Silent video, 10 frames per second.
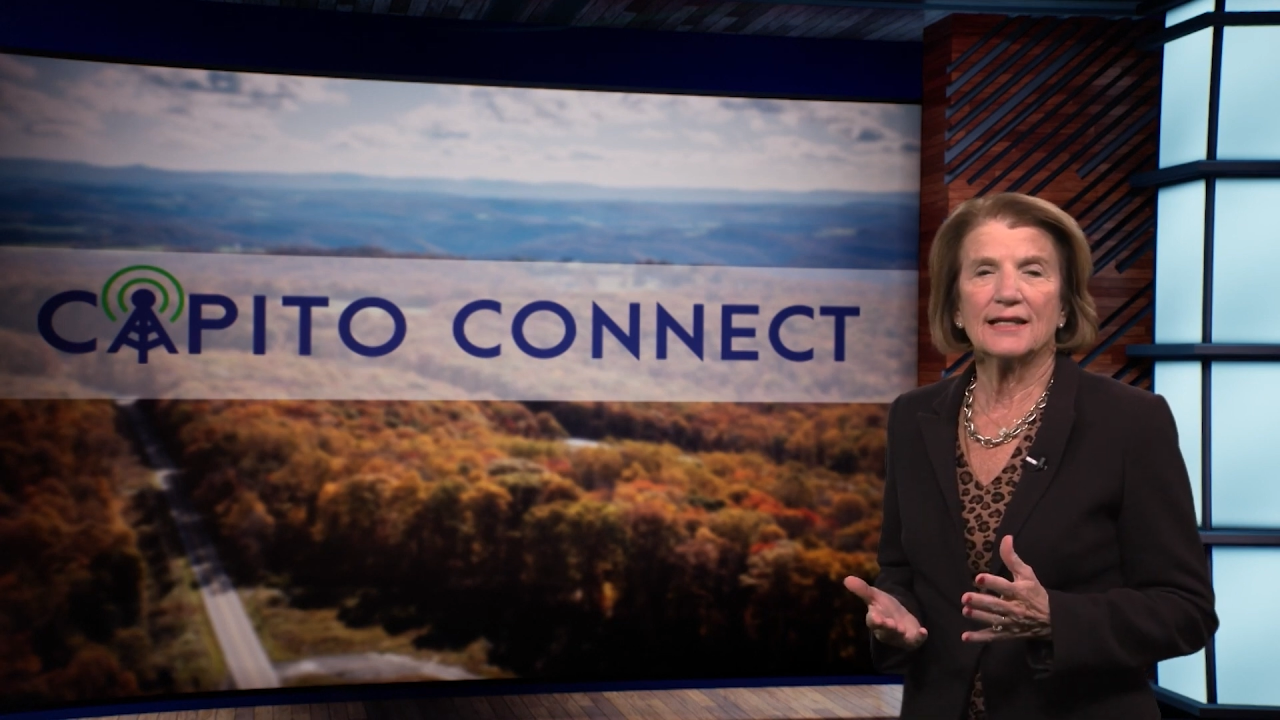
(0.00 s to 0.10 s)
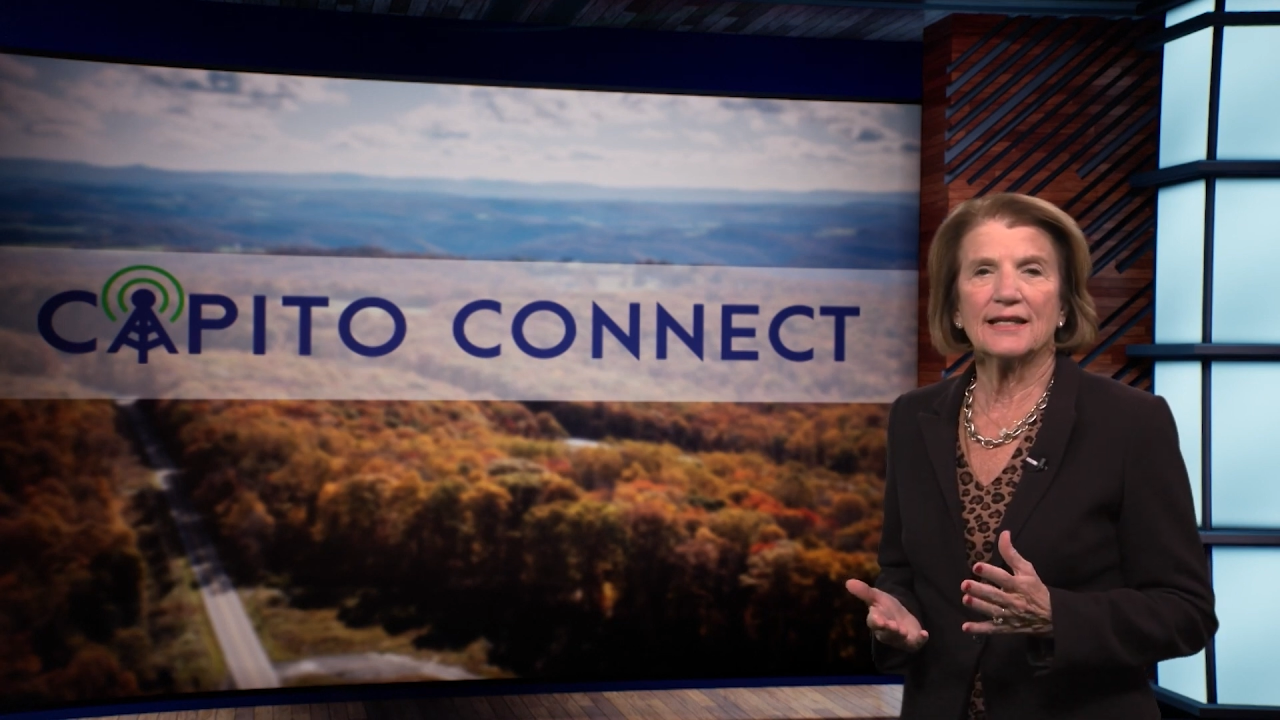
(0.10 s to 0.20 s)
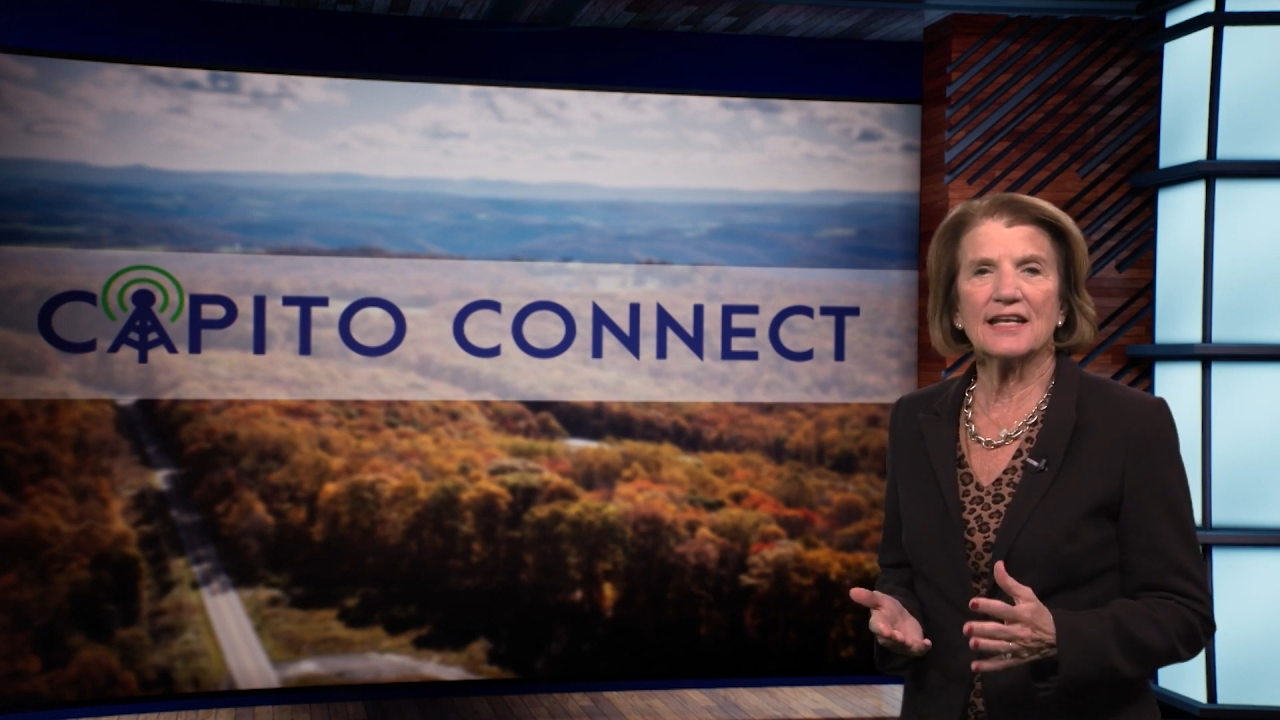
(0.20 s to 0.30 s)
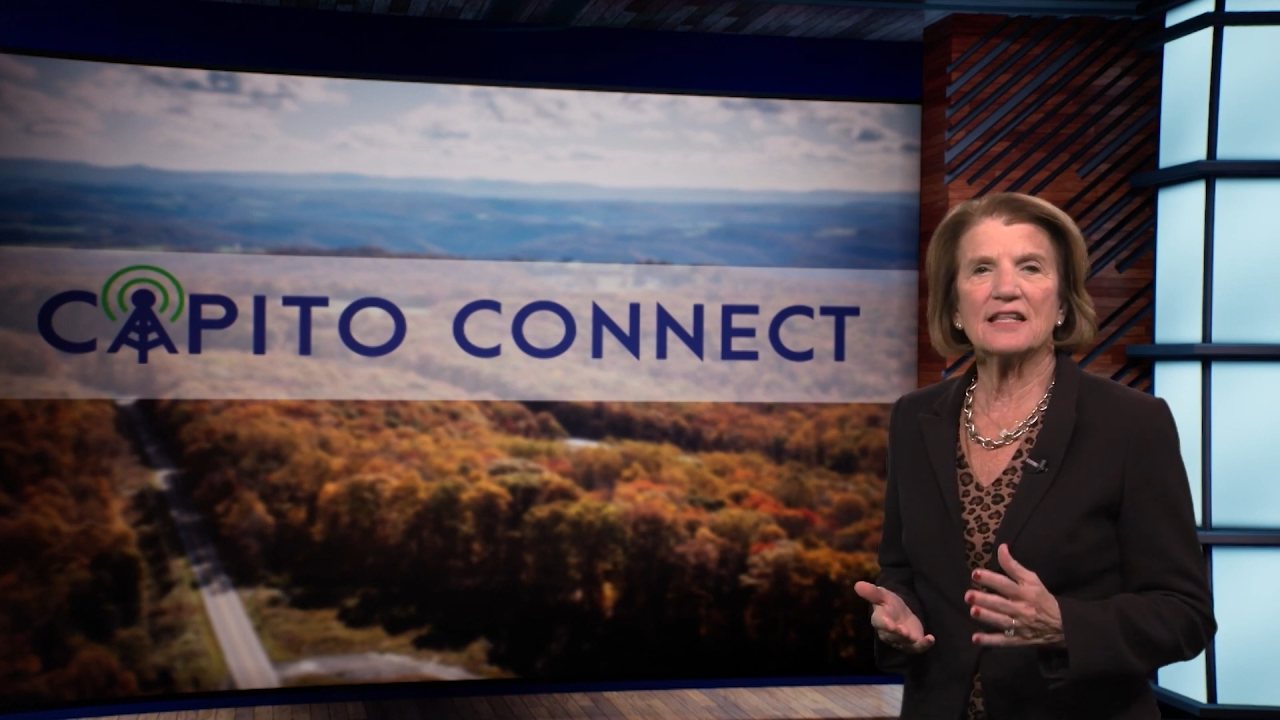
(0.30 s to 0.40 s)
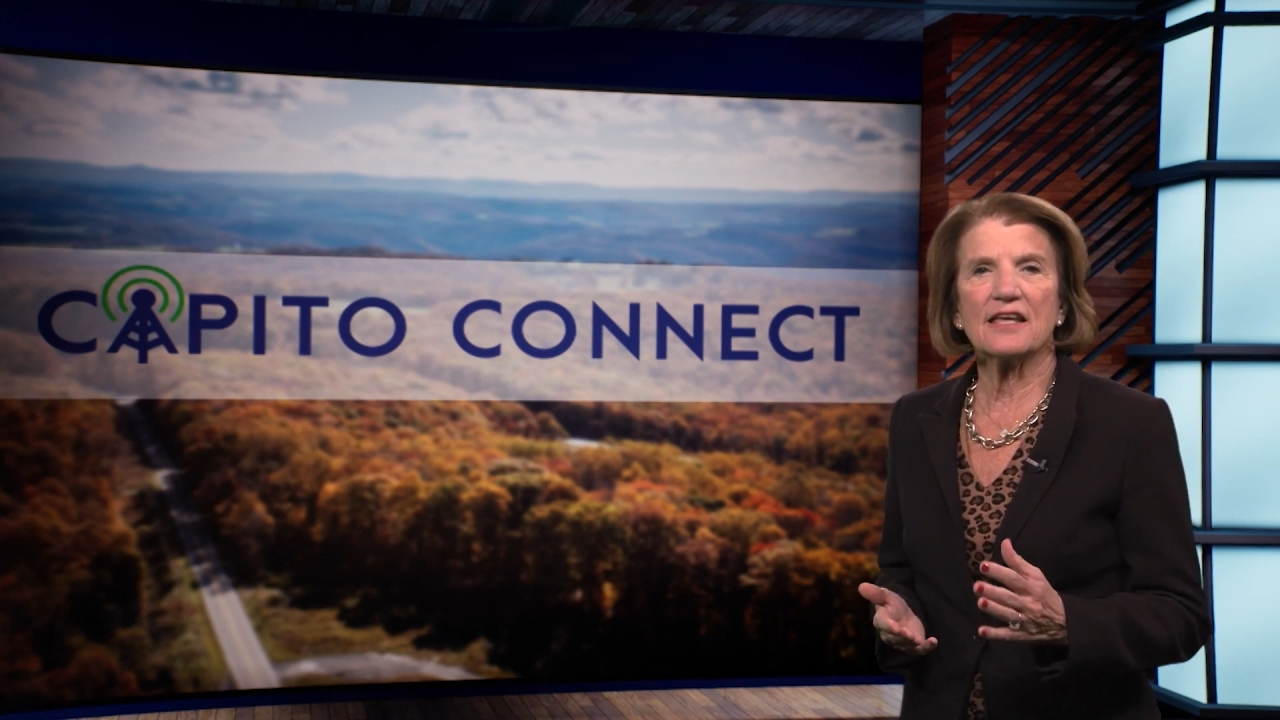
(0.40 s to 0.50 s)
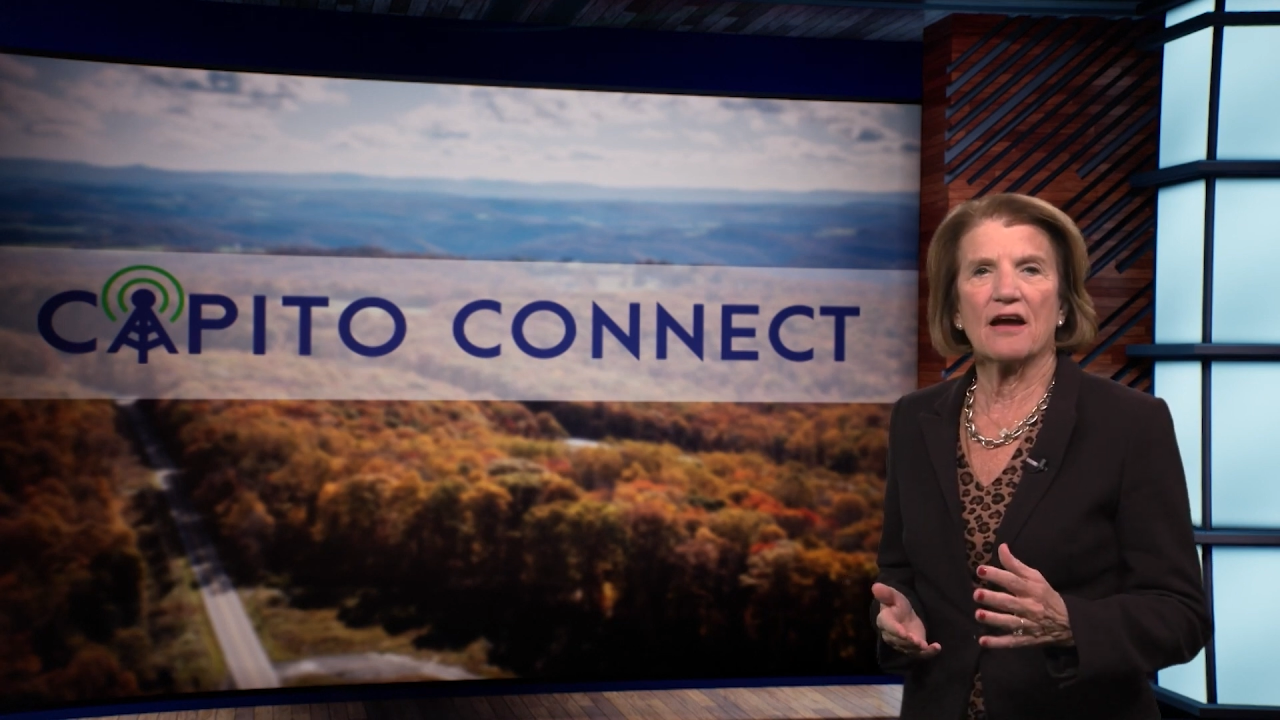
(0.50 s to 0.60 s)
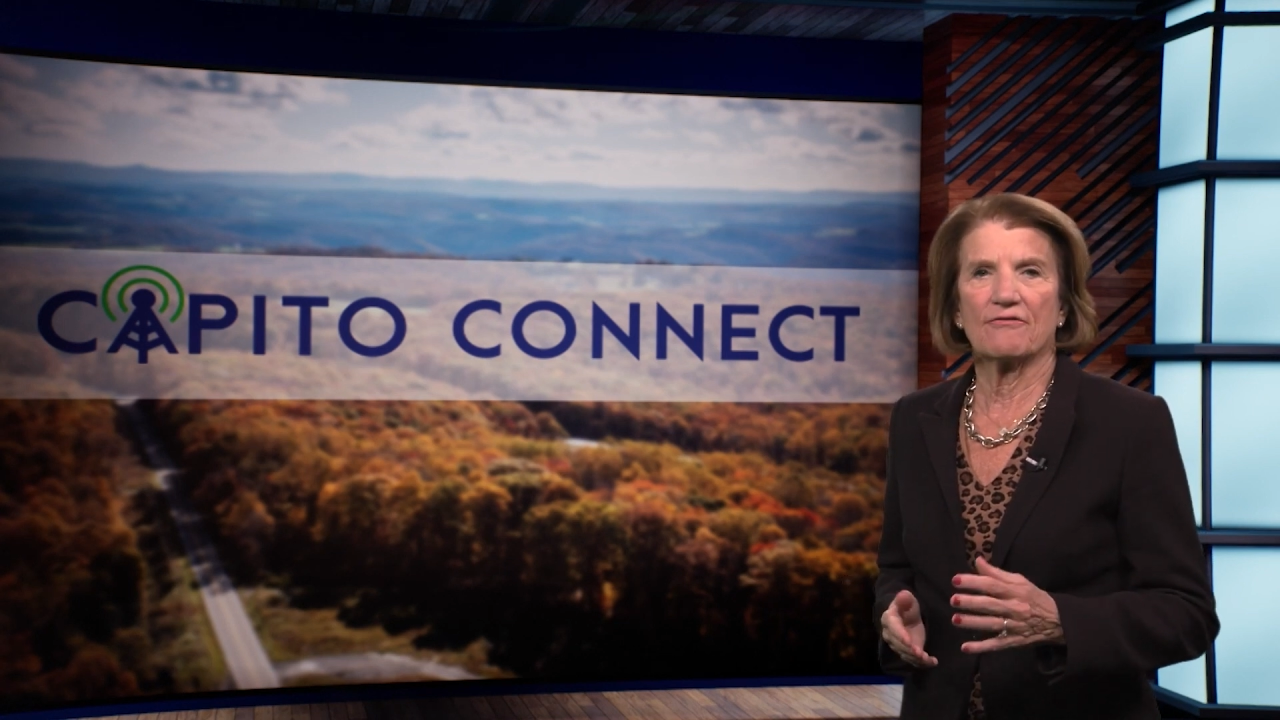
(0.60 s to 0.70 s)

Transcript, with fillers: leading the